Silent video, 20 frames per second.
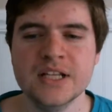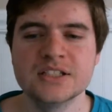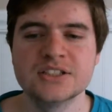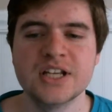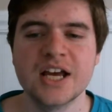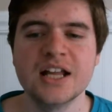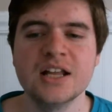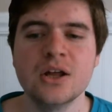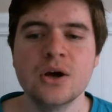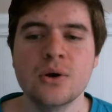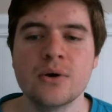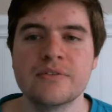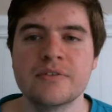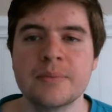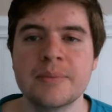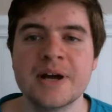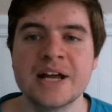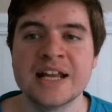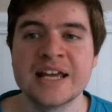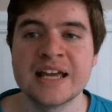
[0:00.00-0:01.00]
So hello,
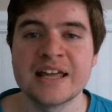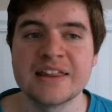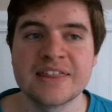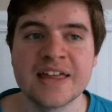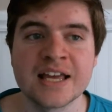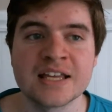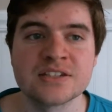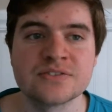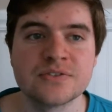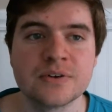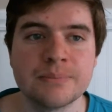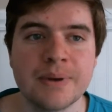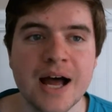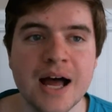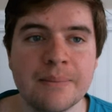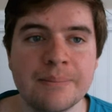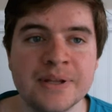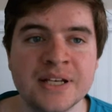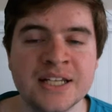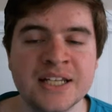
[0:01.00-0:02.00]
everybody. Thanks for
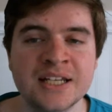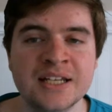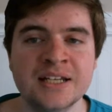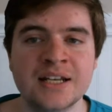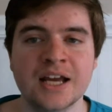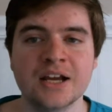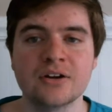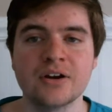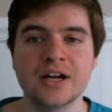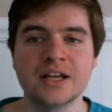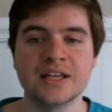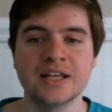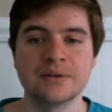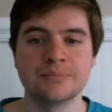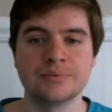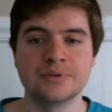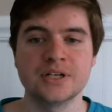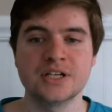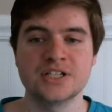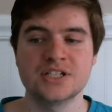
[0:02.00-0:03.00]
popping in. I greatly
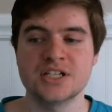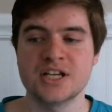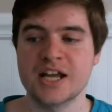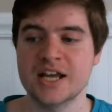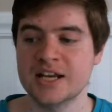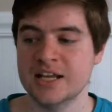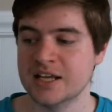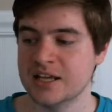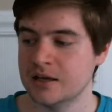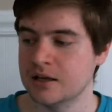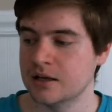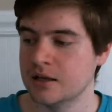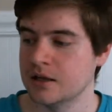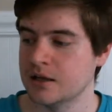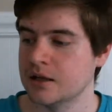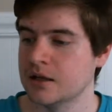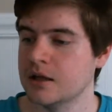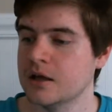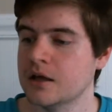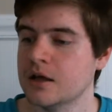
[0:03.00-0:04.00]
appreciate it.
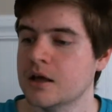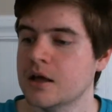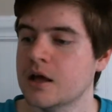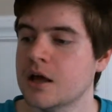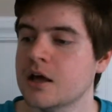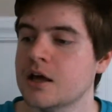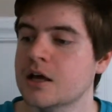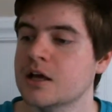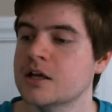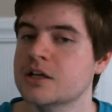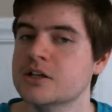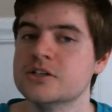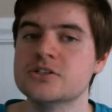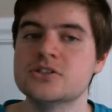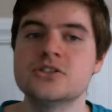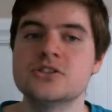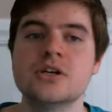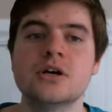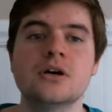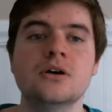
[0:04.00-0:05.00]

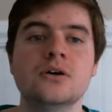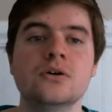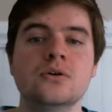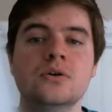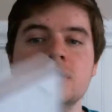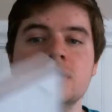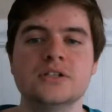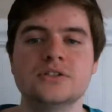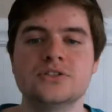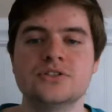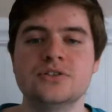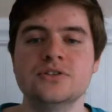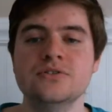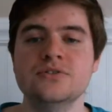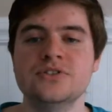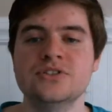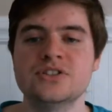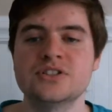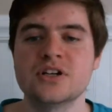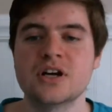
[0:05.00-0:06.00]
So
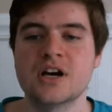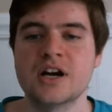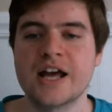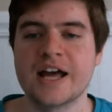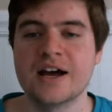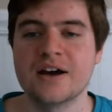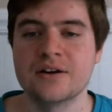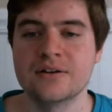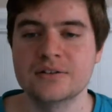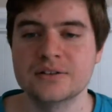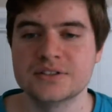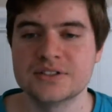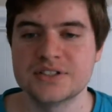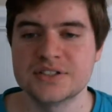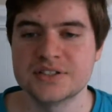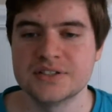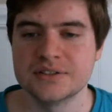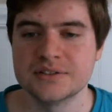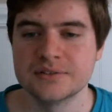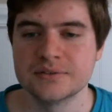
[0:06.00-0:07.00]
to start out
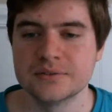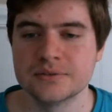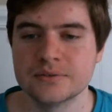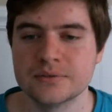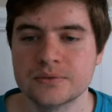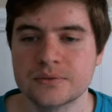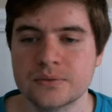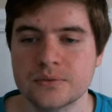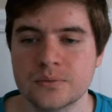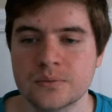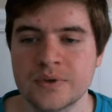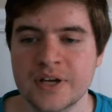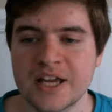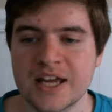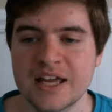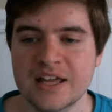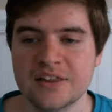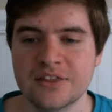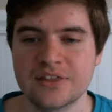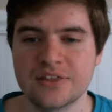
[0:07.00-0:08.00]

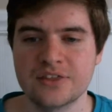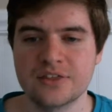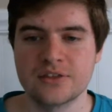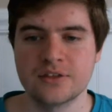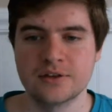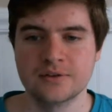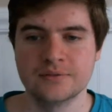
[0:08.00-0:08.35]
with